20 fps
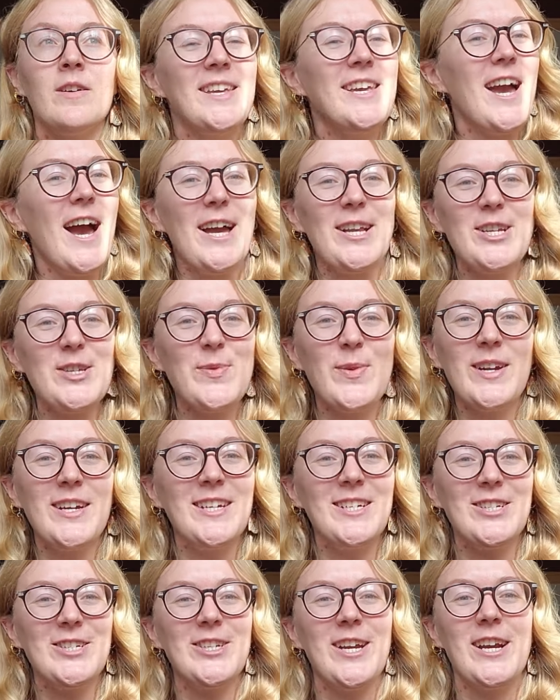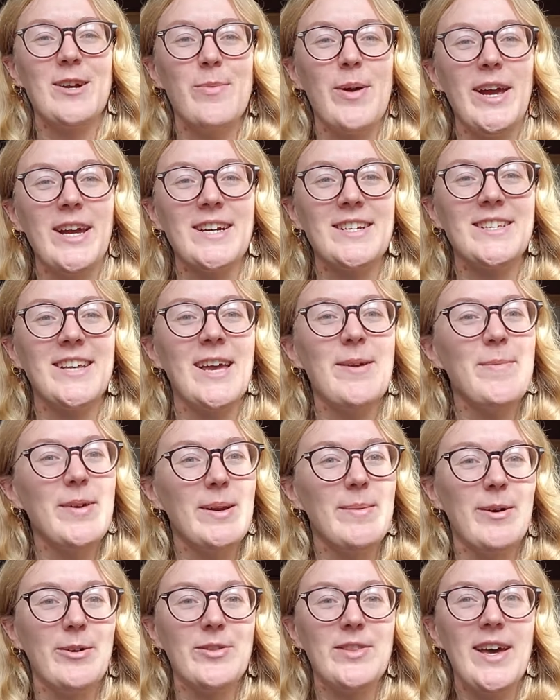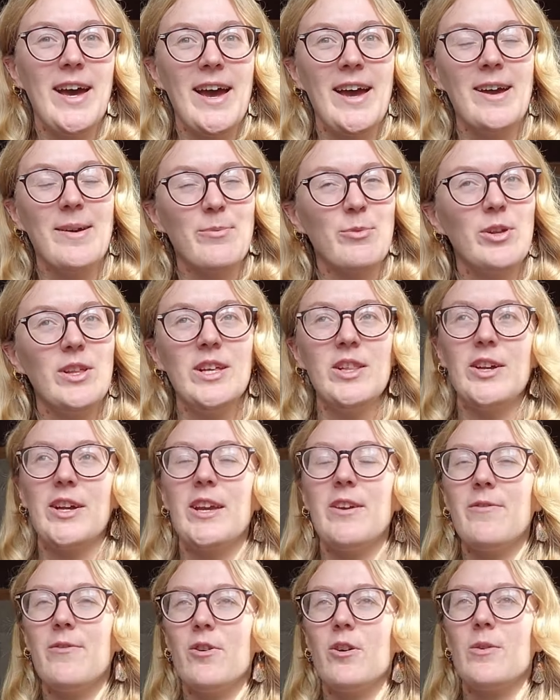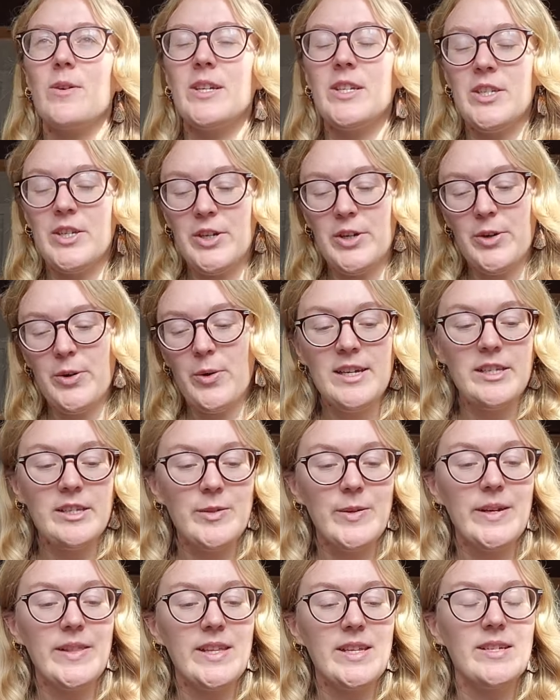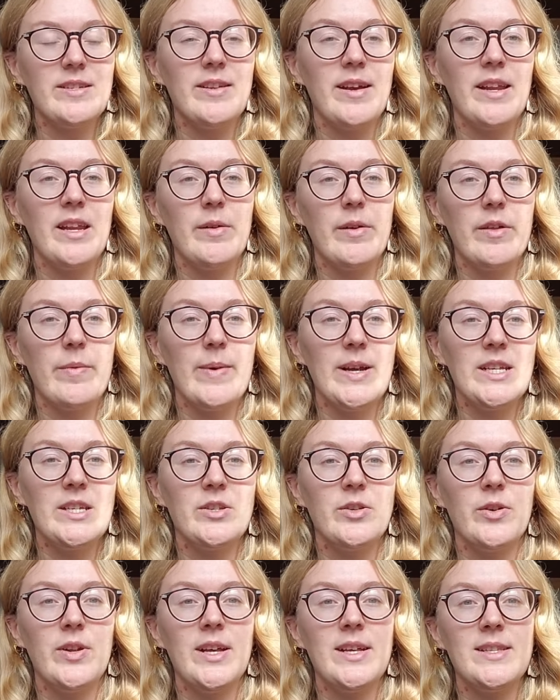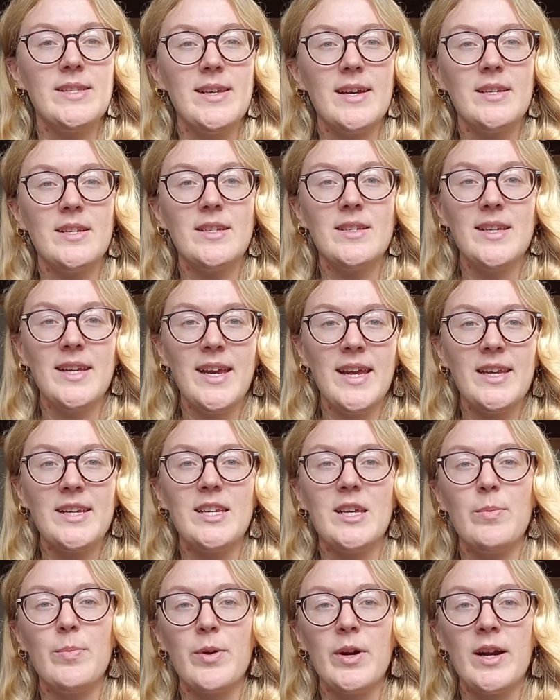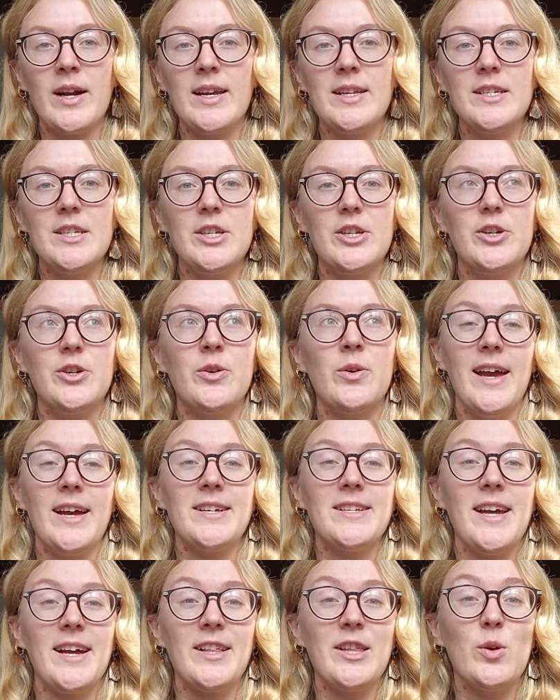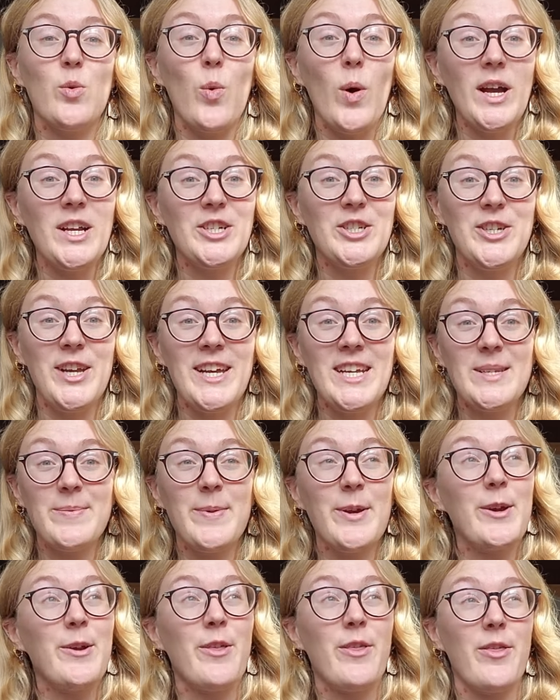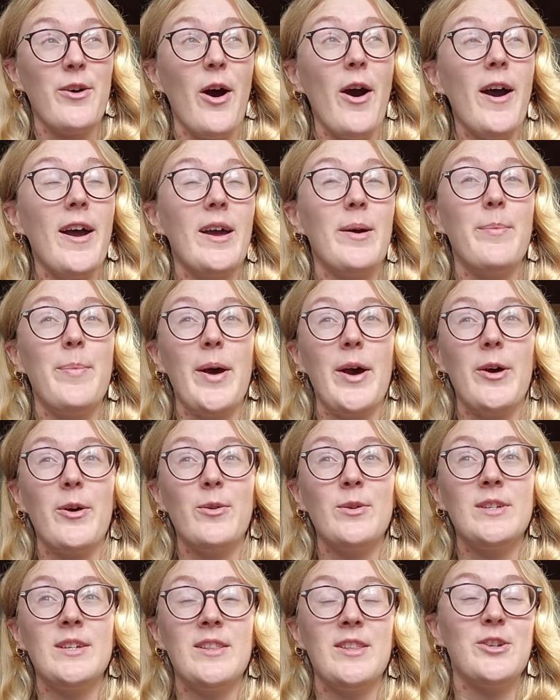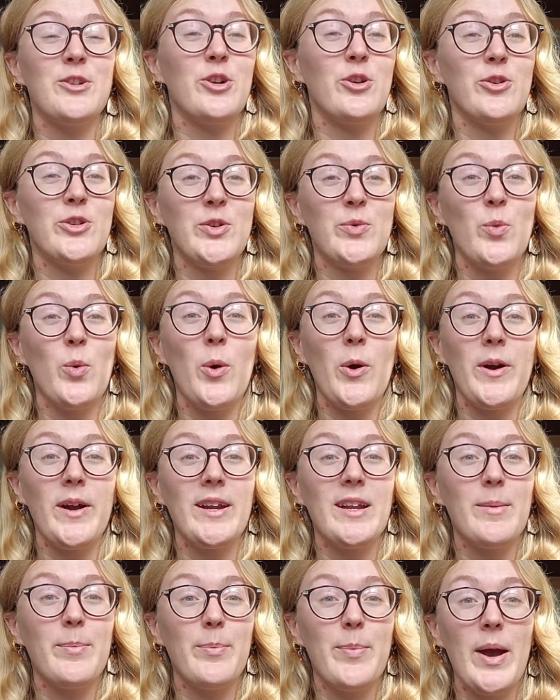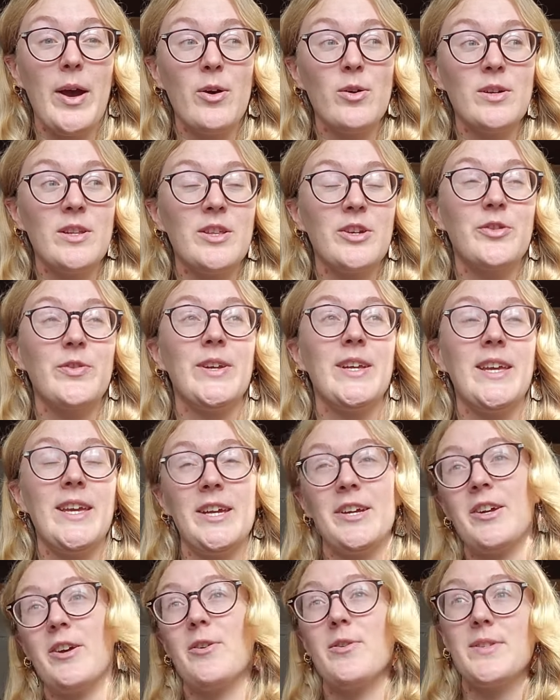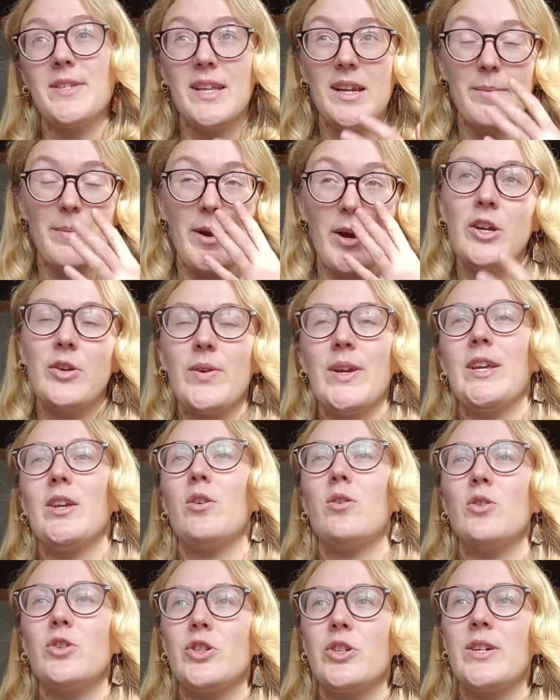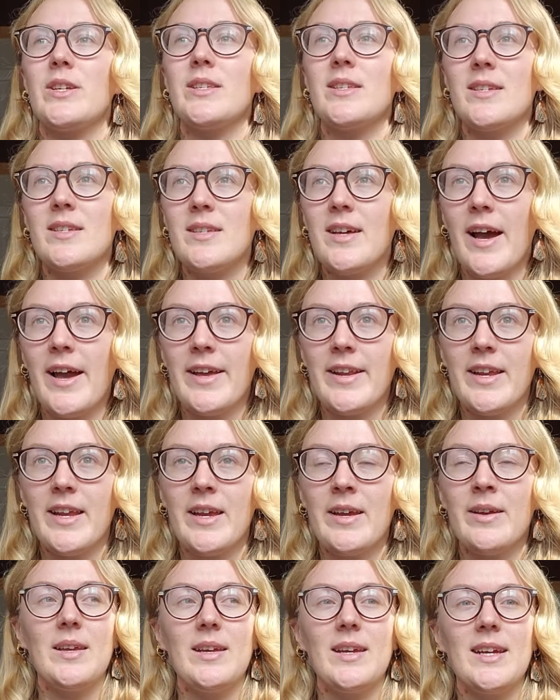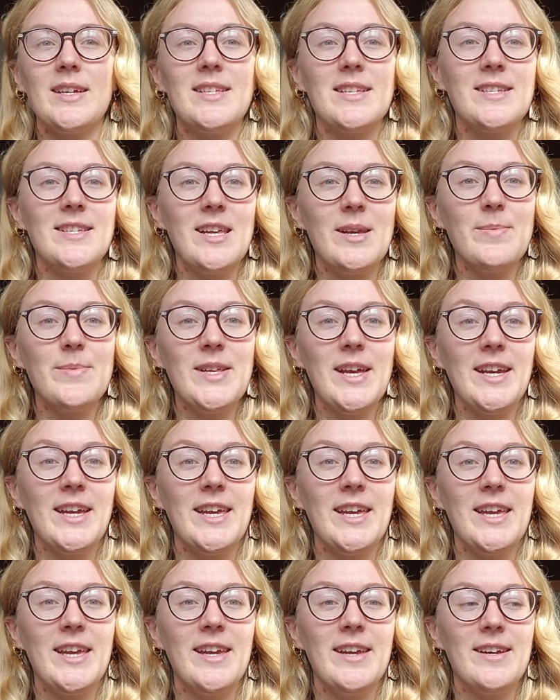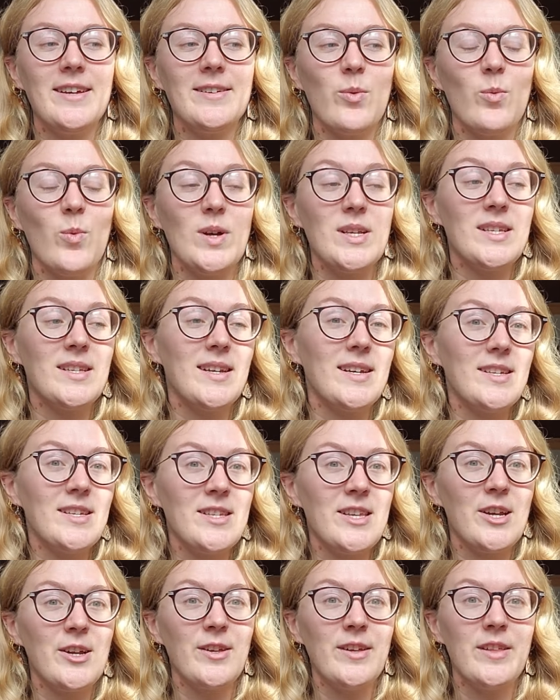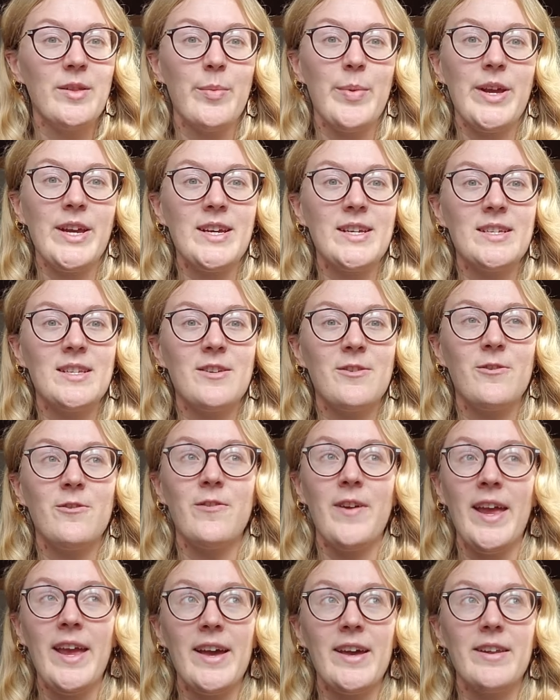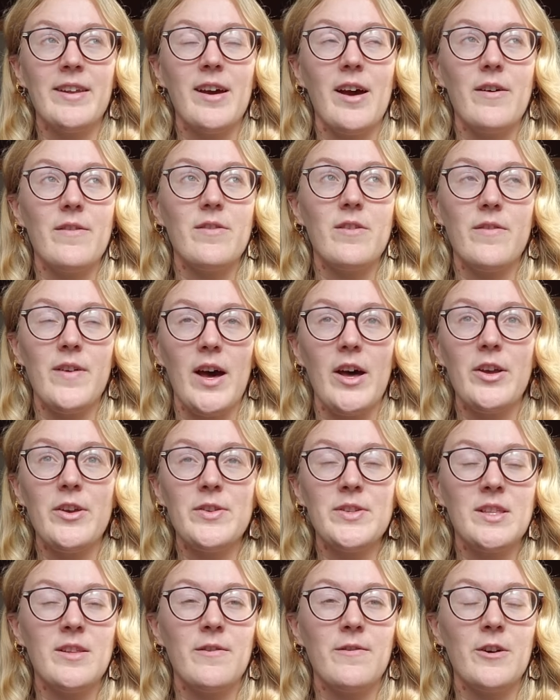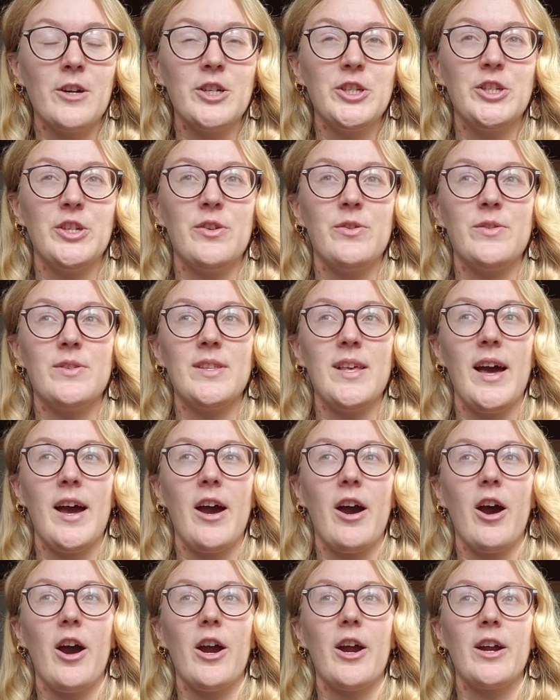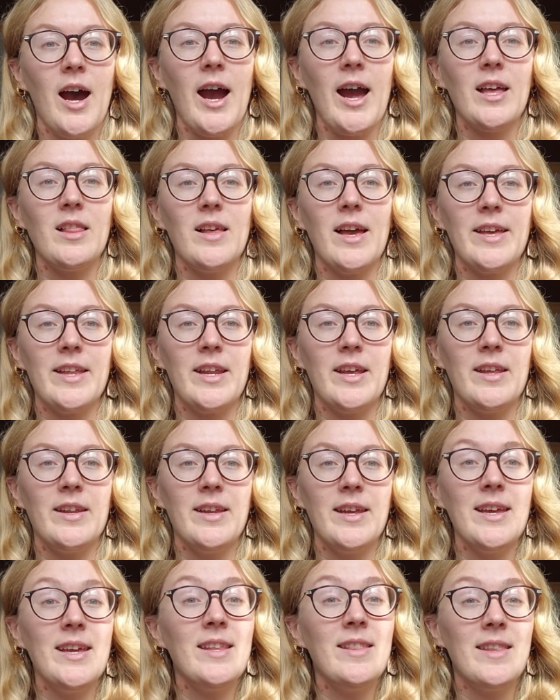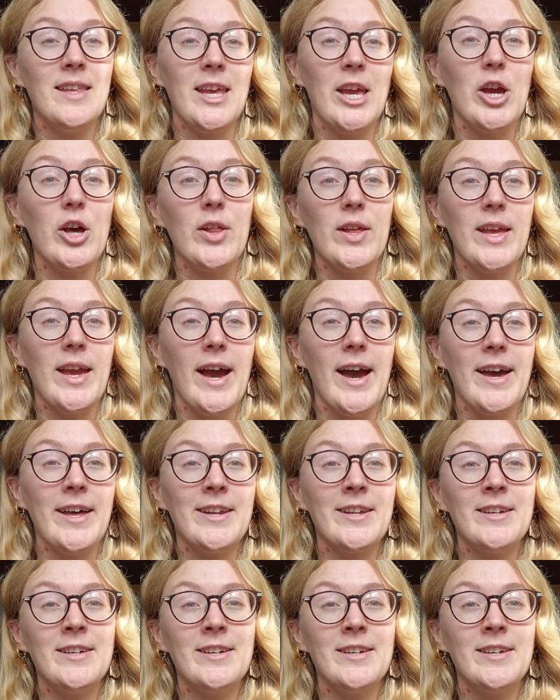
Yeah, I just wanted to share my excitement about that. I'm really looking forward to doing this study with my students and to digging deeper into exactly what Shakespeare thought about the Trojan War and about the Greek heroes and about Greek culture and society. Because it seems like he wasn't necessarily the biggest fan of the values and the virtues that are highlighted in the Iliad.